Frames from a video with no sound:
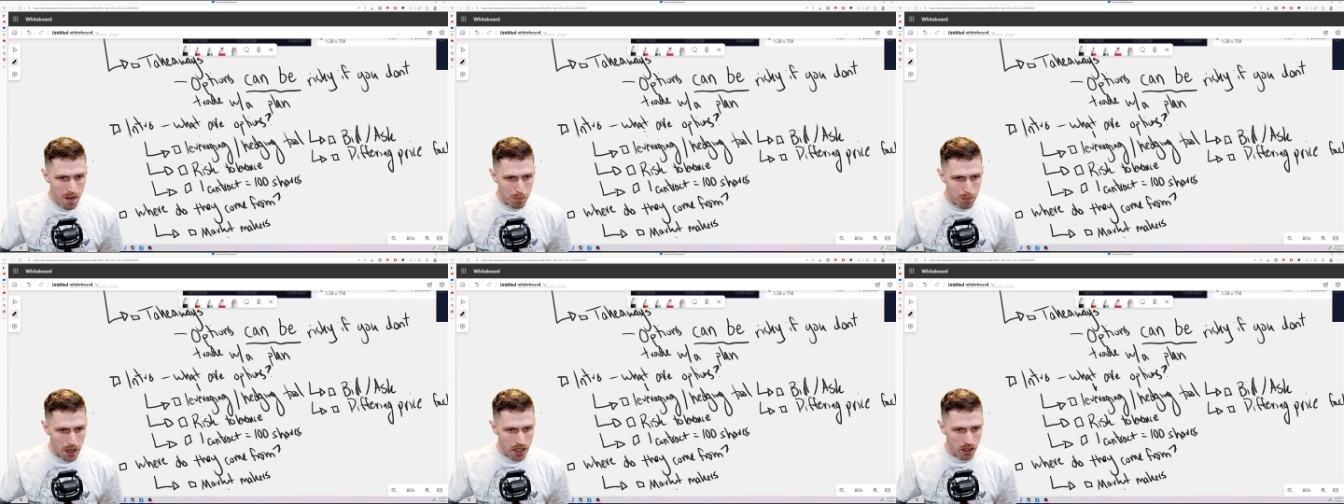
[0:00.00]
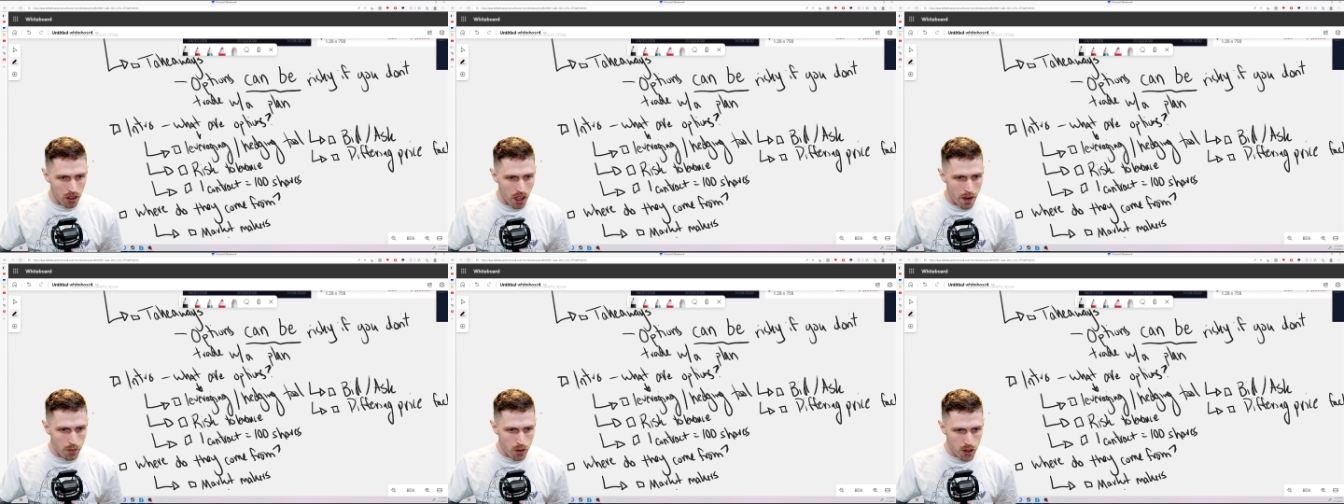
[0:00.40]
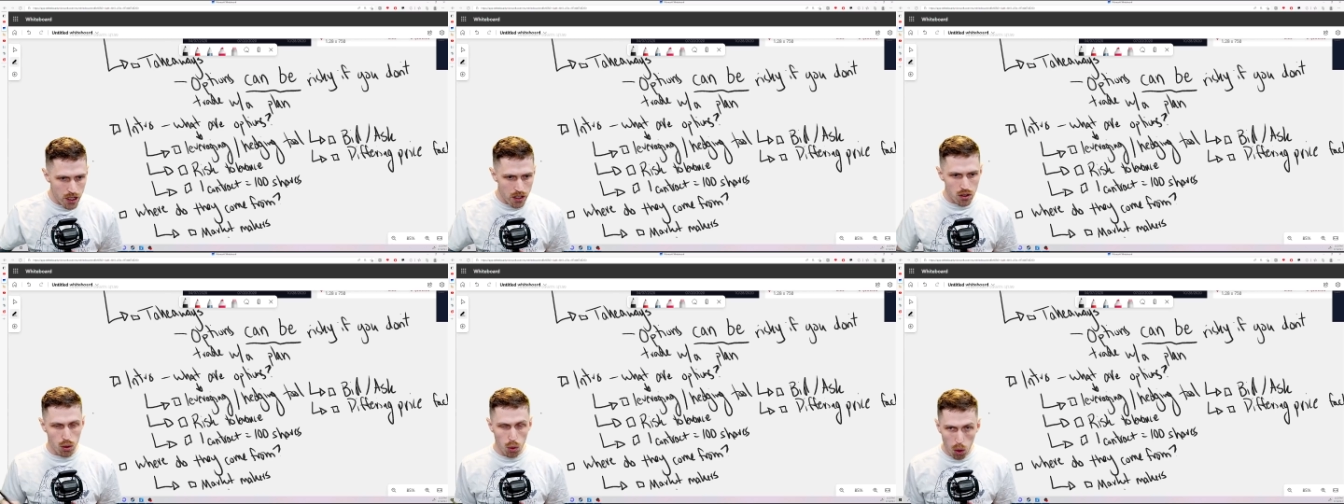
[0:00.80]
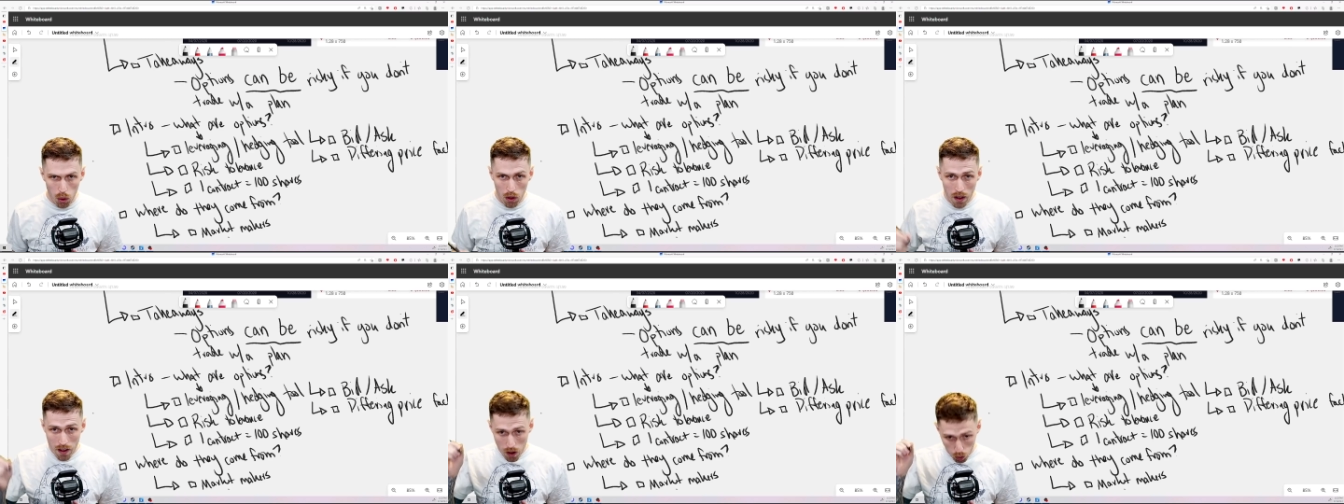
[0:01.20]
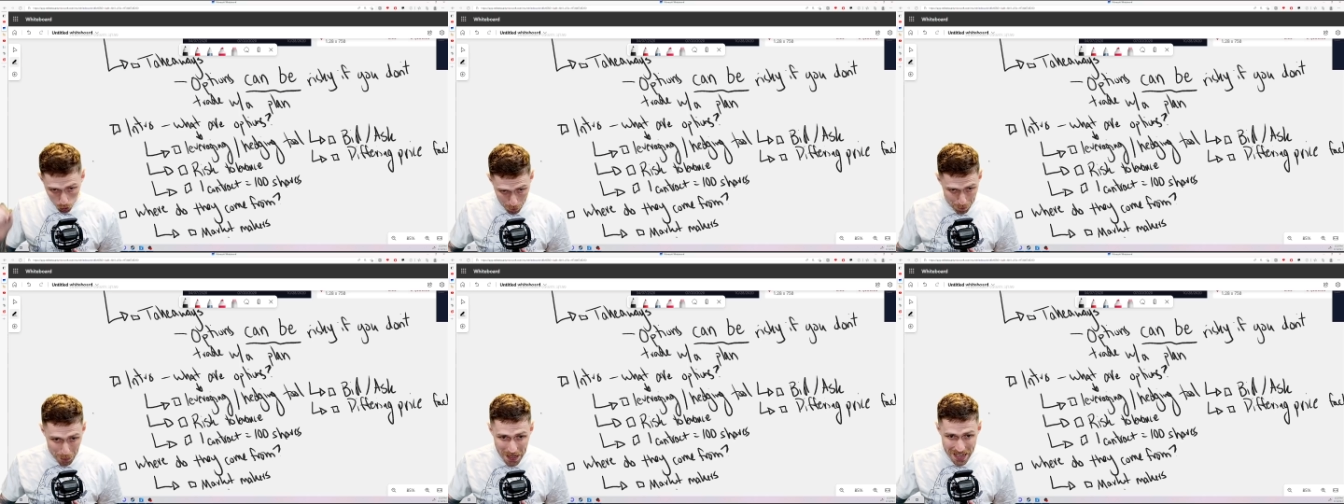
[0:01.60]
be a leveraging tool, or
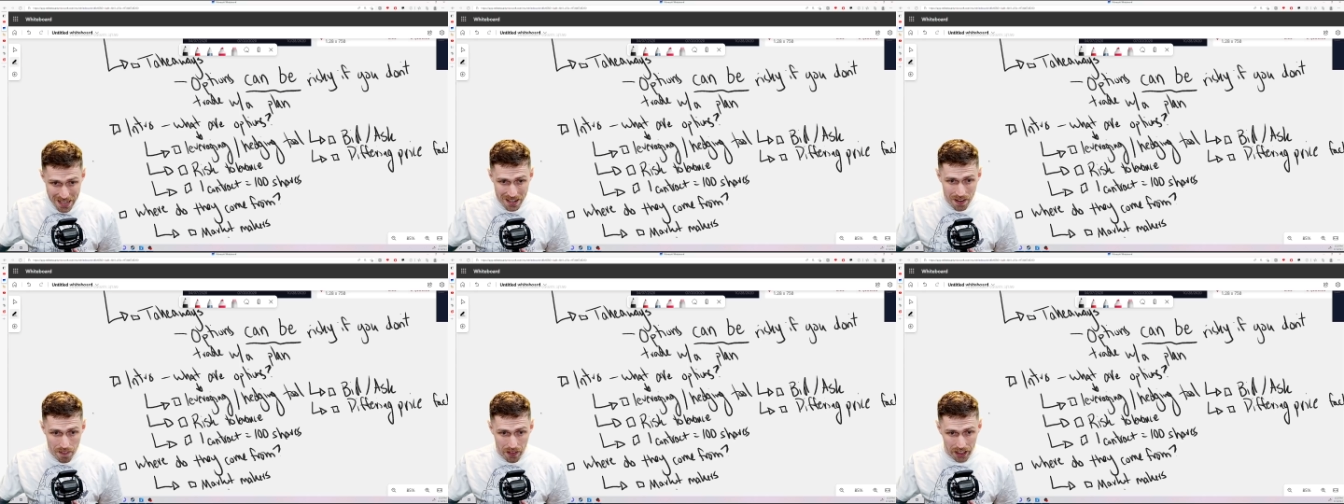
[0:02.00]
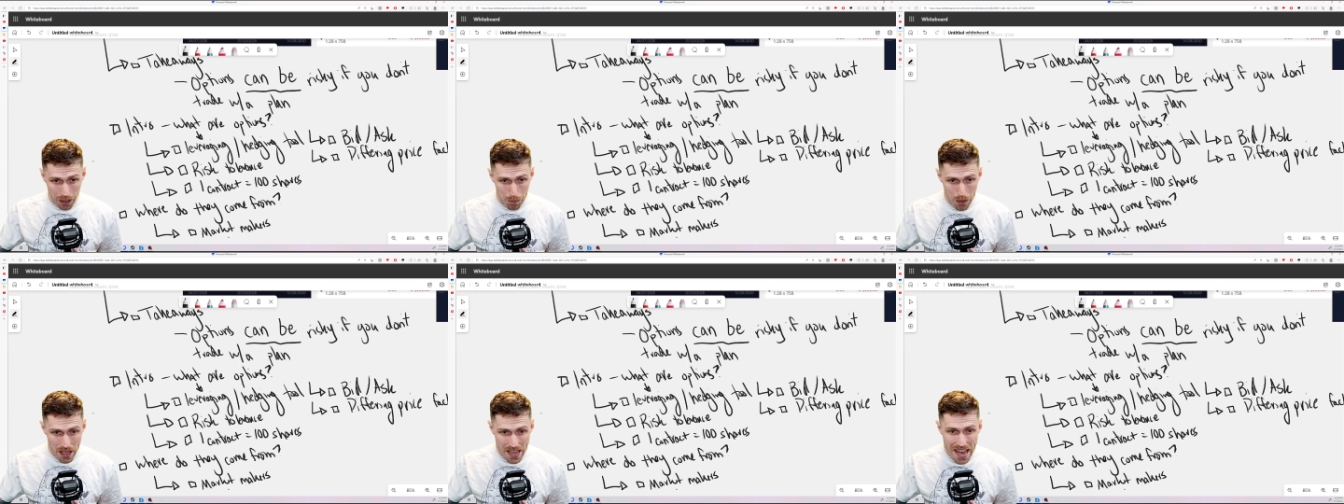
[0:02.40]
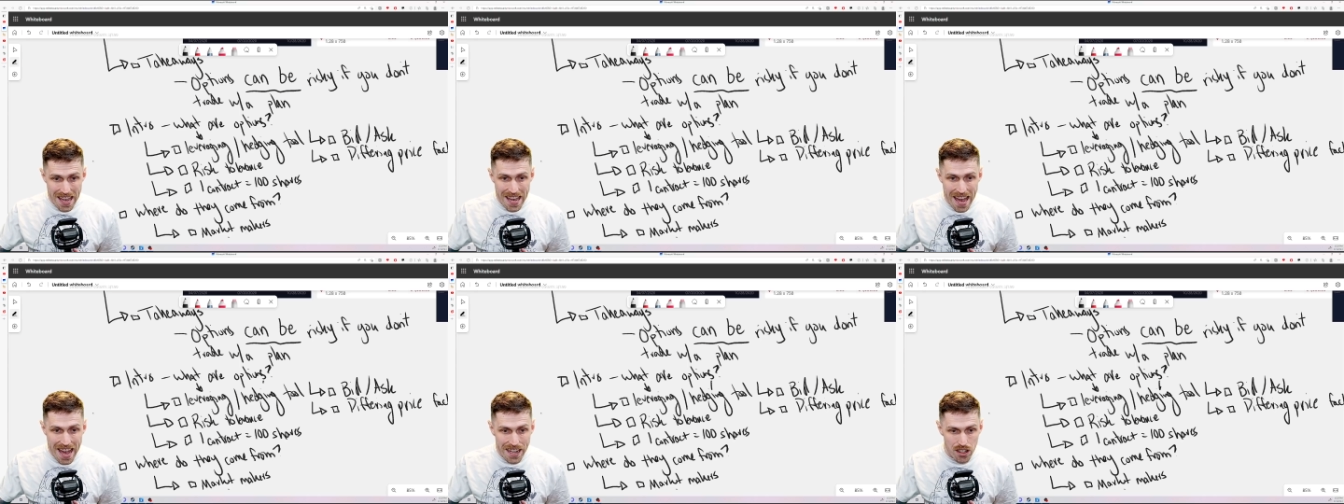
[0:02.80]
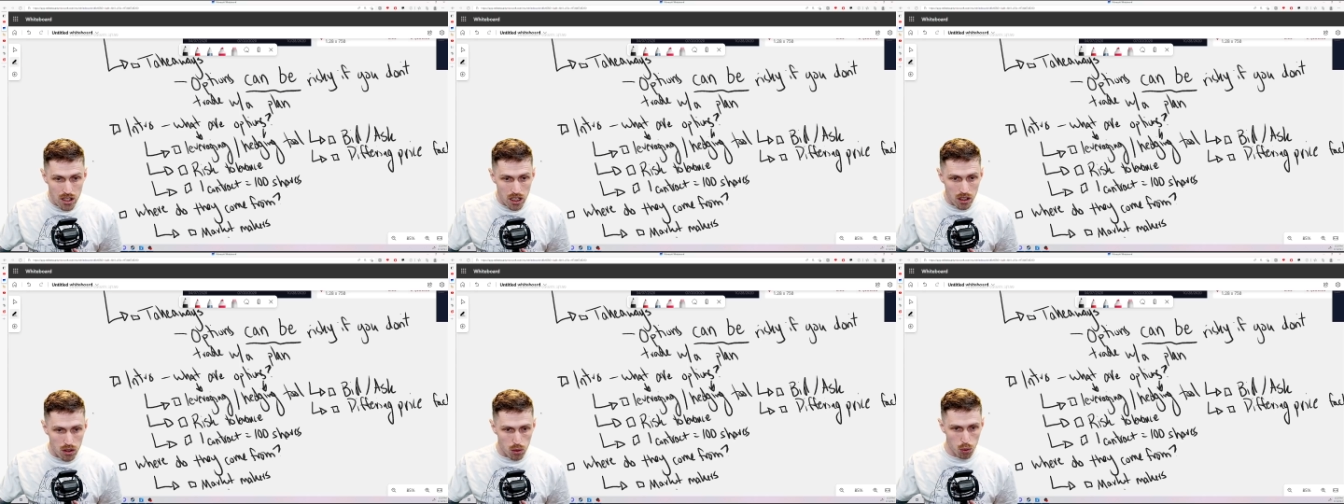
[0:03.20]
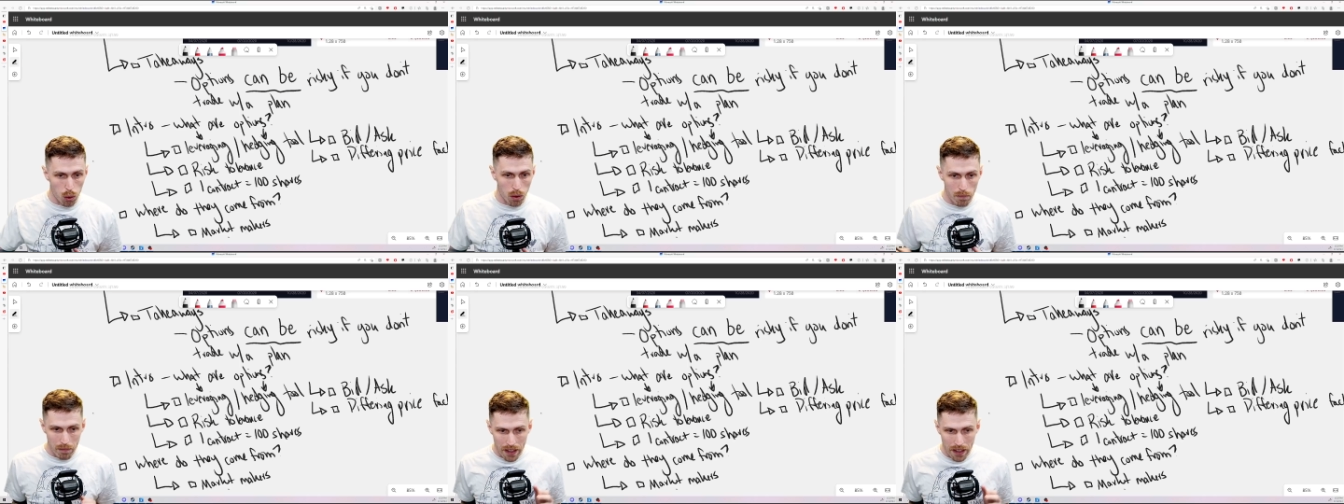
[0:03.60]
B, they can be a hedging tool.